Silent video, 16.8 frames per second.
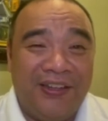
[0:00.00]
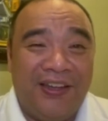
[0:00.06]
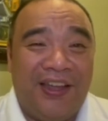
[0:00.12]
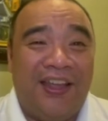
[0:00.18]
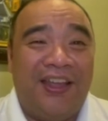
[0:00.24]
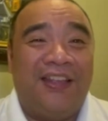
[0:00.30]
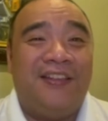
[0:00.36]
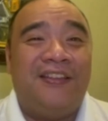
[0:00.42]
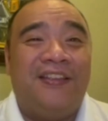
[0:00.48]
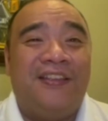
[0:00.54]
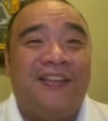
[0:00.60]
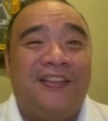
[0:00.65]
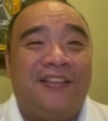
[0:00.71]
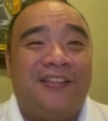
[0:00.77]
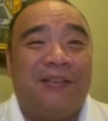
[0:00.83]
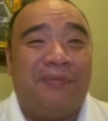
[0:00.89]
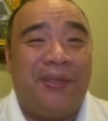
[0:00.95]

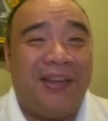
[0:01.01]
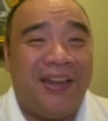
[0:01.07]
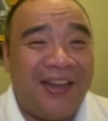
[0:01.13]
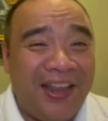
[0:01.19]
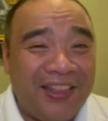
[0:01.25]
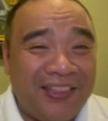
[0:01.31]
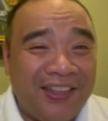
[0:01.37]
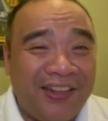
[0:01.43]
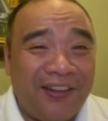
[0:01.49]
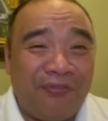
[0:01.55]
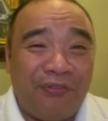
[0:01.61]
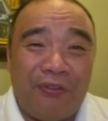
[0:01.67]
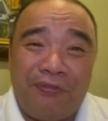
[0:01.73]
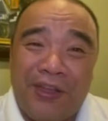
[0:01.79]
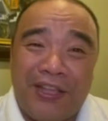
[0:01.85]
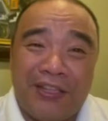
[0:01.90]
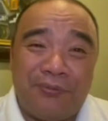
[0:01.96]
And sabihin na natin,
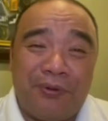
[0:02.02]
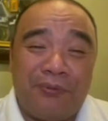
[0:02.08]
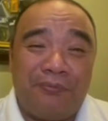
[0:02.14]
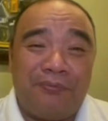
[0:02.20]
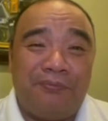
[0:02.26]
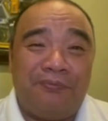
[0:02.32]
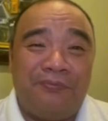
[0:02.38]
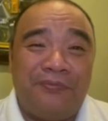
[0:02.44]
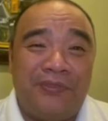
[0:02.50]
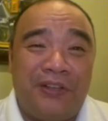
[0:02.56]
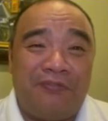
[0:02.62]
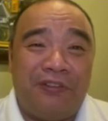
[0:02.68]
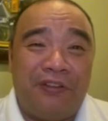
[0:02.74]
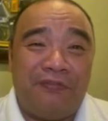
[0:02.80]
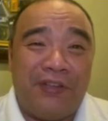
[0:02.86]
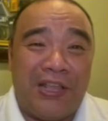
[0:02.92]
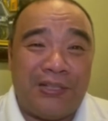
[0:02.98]

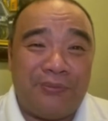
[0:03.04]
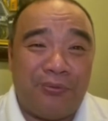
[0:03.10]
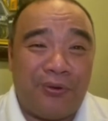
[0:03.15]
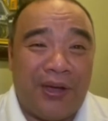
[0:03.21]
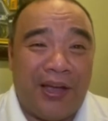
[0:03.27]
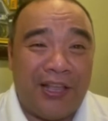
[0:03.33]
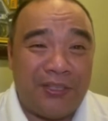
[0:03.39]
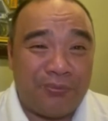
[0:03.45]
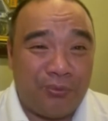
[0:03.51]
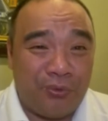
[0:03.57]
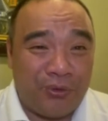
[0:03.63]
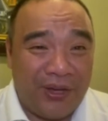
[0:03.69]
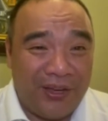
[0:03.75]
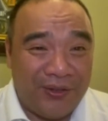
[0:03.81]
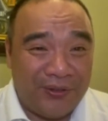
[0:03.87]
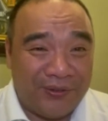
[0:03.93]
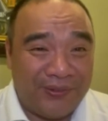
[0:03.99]
nagpe-Facebook ads po
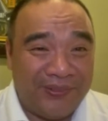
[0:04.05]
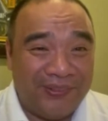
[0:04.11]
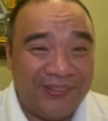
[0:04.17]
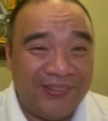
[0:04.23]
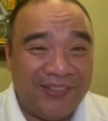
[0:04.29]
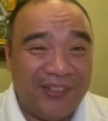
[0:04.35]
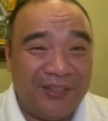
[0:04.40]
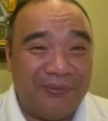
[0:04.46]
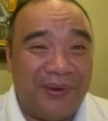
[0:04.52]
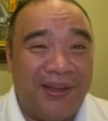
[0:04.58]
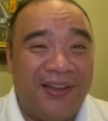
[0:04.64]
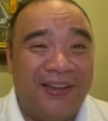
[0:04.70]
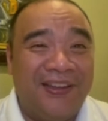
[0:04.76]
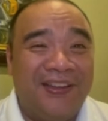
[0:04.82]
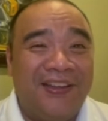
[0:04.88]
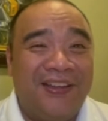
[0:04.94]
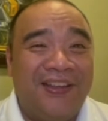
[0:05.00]
kayo, di
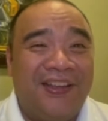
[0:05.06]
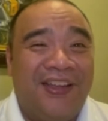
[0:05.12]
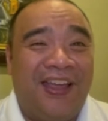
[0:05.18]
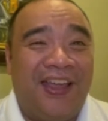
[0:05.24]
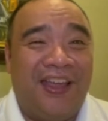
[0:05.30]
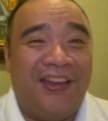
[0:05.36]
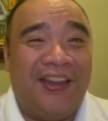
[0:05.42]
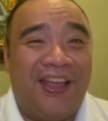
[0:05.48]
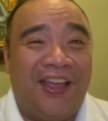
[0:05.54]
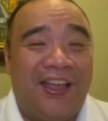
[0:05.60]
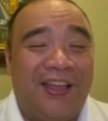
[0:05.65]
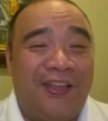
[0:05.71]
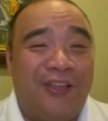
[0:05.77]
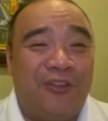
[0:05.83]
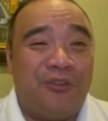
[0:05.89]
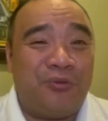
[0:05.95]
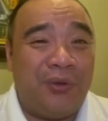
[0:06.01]
ba? And
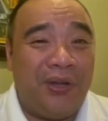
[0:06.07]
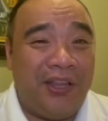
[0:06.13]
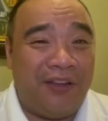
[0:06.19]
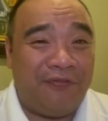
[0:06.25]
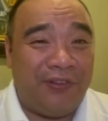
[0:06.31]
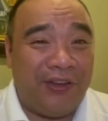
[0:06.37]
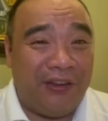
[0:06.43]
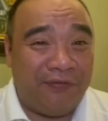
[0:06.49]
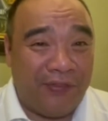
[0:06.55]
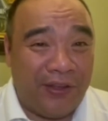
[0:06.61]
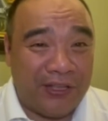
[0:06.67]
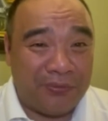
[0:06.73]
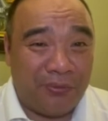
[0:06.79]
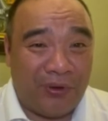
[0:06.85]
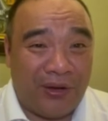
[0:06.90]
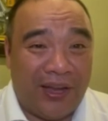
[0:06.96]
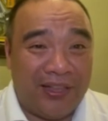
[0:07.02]
usually, ang
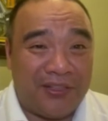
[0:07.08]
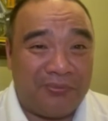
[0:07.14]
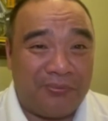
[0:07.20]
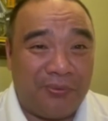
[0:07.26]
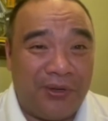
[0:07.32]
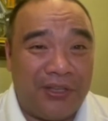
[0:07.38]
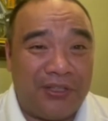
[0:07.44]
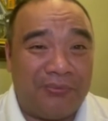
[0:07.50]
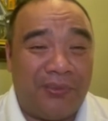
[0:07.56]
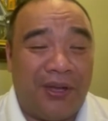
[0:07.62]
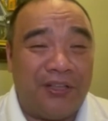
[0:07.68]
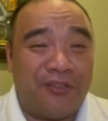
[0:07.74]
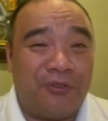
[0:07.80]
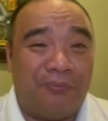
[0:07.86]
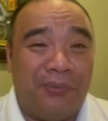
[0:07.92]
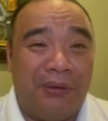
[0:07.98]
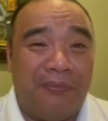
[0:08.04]
fine-Facebook ads po is mga
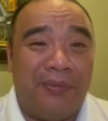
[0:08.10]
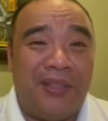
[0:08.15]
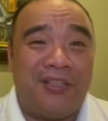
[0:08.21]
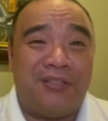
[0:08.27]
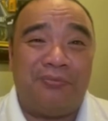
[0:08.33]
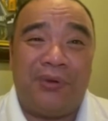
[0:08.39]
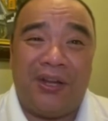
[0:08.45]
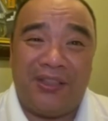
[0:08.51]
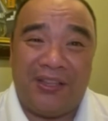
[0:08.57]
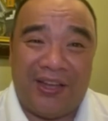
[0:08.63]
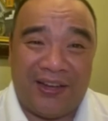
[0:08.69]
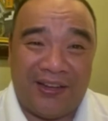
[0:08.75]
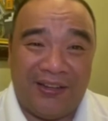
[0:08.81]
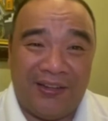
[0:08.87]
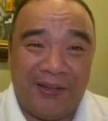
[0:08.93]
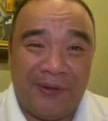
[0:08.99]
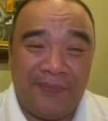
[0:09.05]
supplements
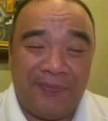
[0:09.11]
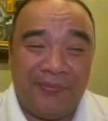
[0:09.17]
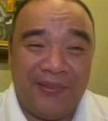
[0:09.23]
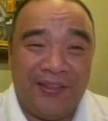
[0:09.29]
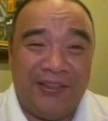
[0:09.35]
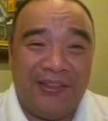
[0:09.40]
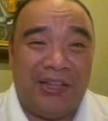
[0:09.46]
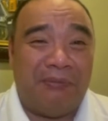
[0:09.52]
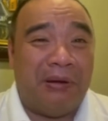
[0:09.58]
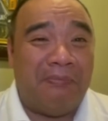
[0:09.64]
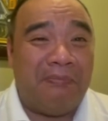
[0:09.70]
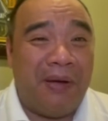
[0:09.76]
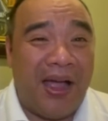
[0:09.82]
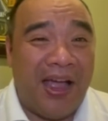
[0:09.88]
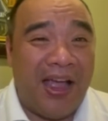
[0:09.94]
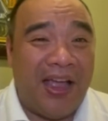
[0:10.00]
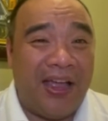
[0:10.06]
product.
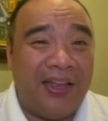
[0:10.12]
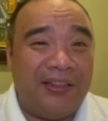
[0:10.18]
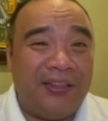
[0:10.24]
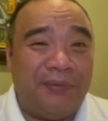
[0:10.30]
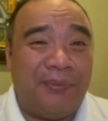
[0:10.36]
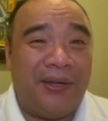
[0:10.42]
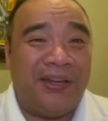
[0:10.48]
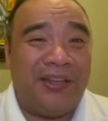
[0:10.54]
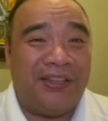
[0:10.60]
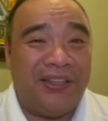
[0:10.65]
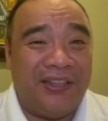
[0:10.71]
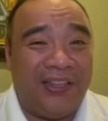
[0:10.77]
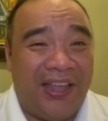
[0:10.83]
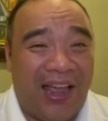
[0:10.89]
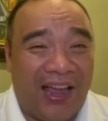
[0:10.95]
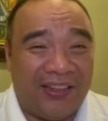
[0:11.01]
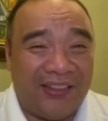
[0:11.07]
Na-ban, di ba,
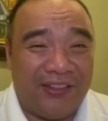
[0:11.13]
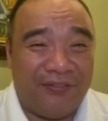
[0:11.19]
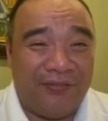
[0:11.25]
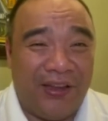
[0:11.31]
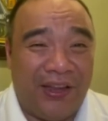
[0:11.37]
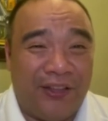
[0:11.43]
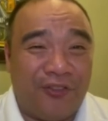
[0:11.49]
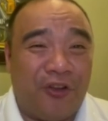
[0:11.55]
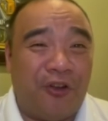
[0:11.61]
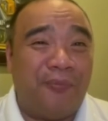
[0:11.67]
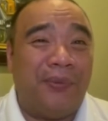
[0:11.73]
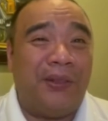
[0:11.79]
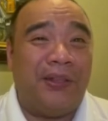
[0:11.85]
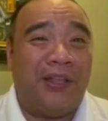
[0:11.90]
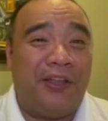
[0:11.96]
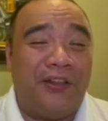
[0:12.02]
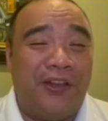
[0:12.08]
na-deactivate,
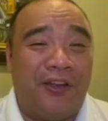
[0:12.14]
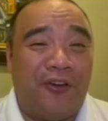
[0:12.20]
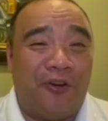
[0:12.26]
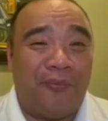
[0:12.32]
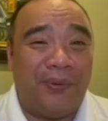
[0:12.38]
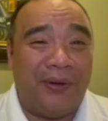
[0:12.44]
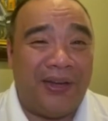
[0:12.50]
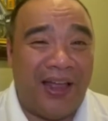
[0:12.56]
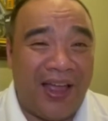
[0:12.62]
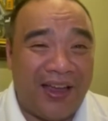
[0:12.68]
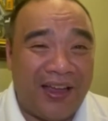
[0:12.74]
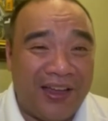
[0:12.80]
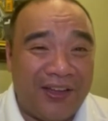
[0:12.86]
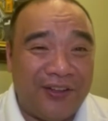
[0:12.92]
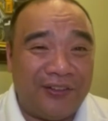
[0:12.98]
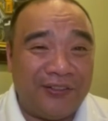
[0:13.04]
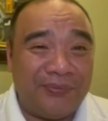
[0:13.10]
open tayo na open
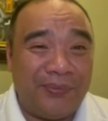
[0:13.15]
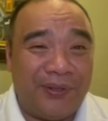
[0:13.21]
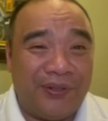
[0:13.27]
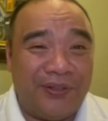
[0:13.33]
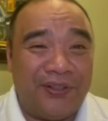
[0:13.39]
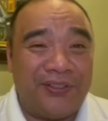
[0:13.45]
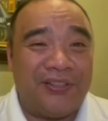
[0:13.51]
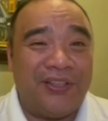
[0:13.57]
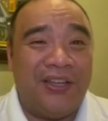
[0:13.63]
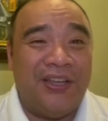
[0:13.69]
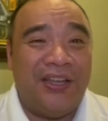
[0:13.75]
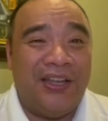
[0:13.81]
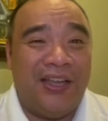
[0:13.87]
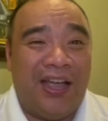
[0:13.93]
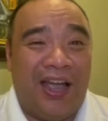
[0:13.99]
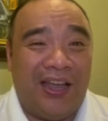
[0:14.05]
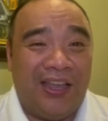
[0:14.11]
account because
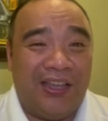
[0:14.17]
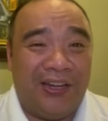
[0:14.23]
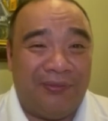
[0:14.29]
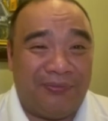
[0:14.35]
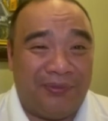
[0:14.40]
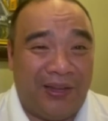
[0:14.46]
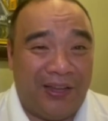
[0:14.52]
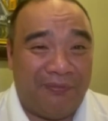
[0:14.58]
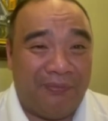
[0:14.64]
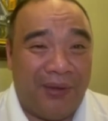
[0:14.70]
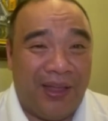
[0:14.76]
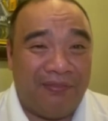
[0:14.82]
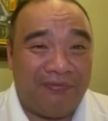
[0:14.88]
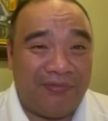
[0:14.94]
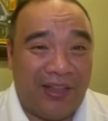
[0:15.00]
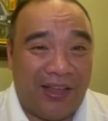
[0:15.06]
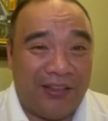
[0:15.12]
ang hirap nga
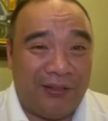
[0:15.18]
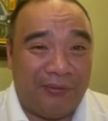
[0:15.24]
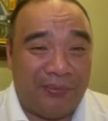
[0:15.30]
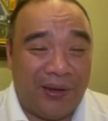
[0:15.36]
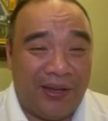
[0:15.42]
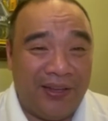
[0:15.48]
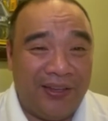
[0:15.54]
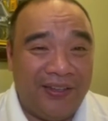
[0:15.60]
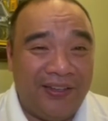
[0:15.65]
ibenta, di ba?